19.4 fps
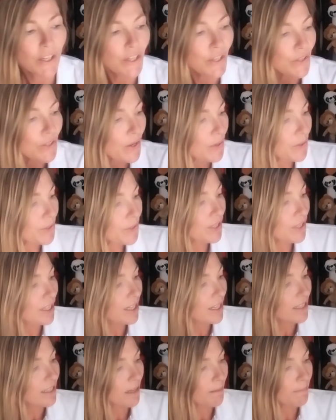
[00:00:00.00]
So
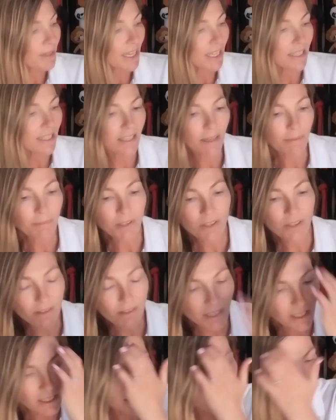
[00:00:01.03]
some kids
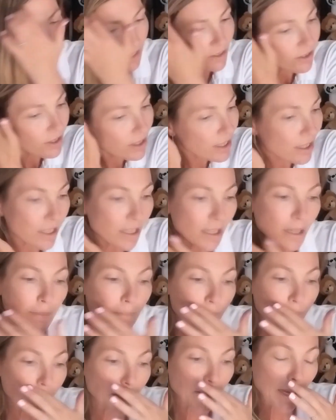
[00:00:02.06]
demonstrate an interest
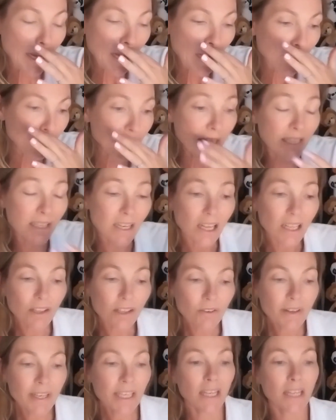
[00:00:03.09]
in
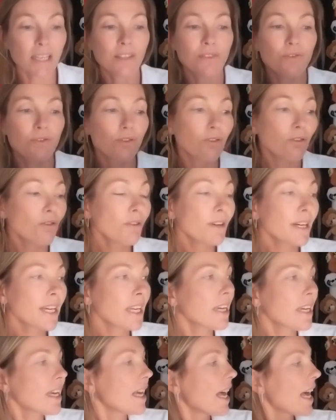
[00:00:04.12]
coloring and
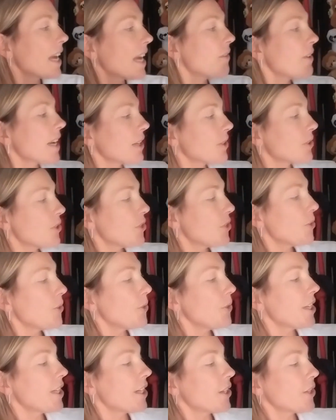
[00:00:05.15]
drawing, and around 2
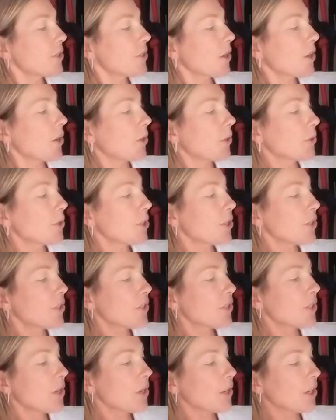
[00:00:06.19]
years old,
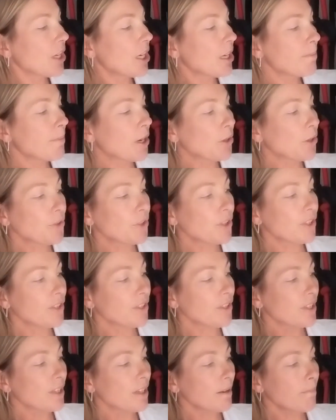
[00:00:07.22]
circle
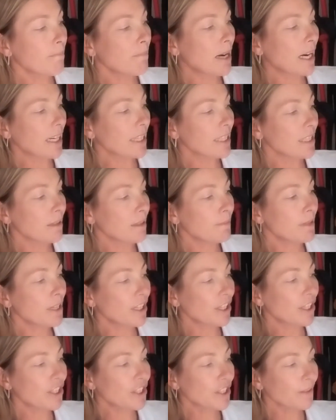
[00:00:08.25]
emotions might
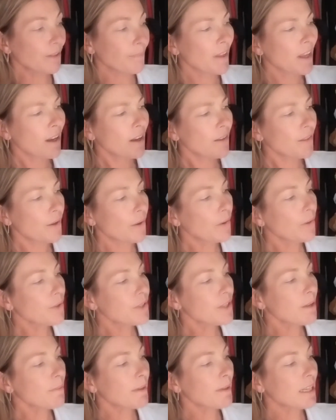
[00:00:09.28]
emerge. They
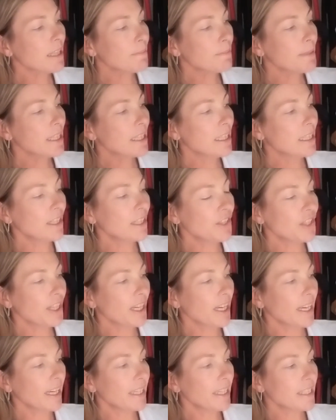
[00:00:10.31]
also might be
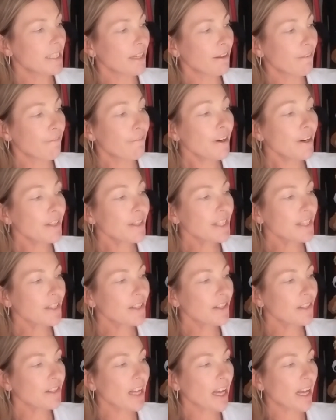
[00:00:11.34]
initiating
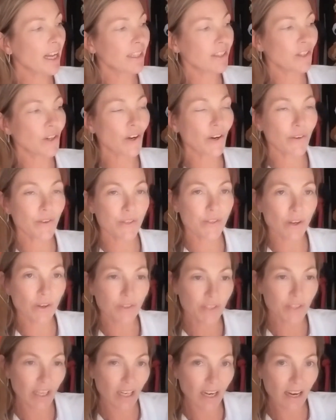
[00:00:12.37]
vertical and
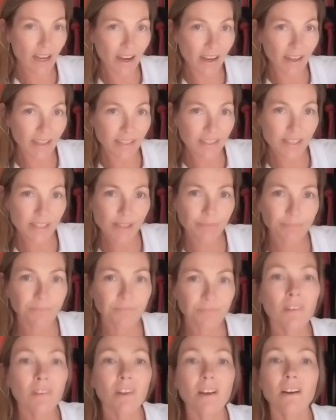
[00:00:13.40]
horizontal lines.
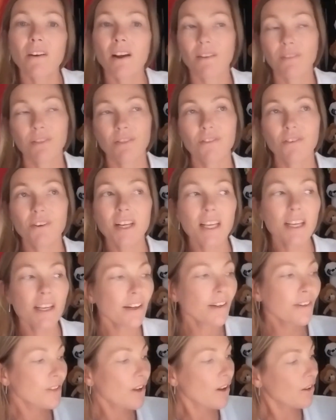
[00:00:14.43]
Around 3
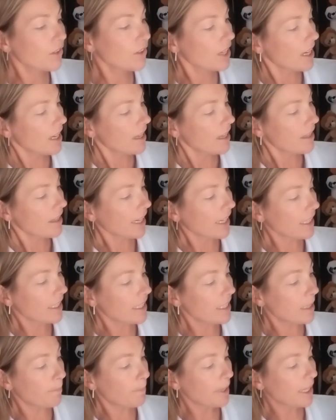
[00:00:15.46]
years old, they can
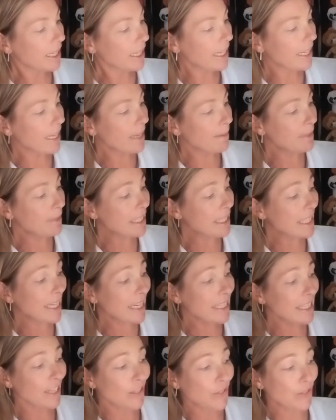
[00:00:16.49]
typically
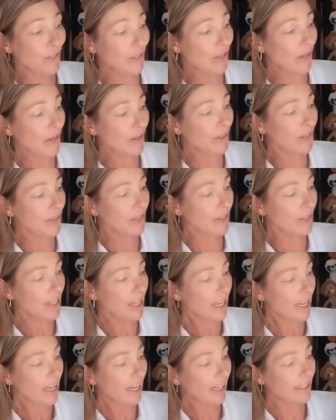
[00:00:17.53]
imitate a circle
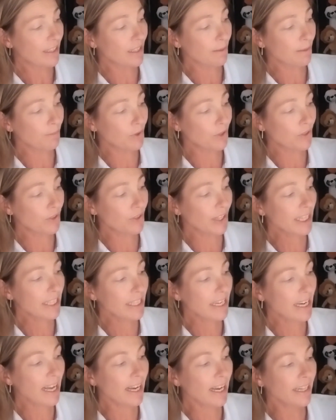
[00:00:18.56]
and some
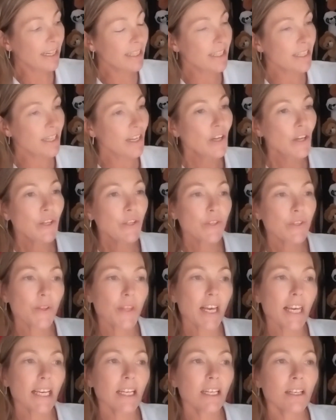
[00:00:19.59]
straight lines, so
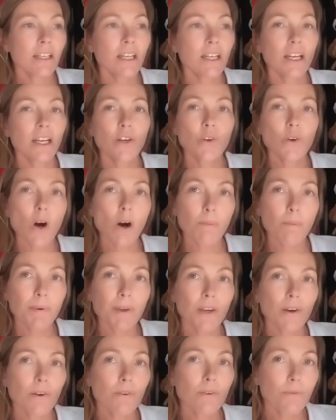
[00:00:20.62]
they can
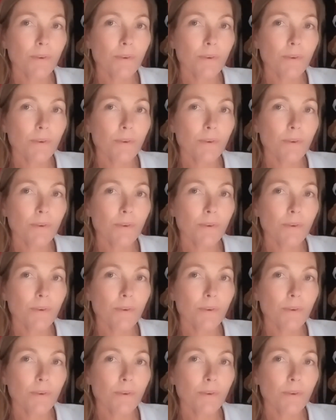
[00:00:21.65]
copy or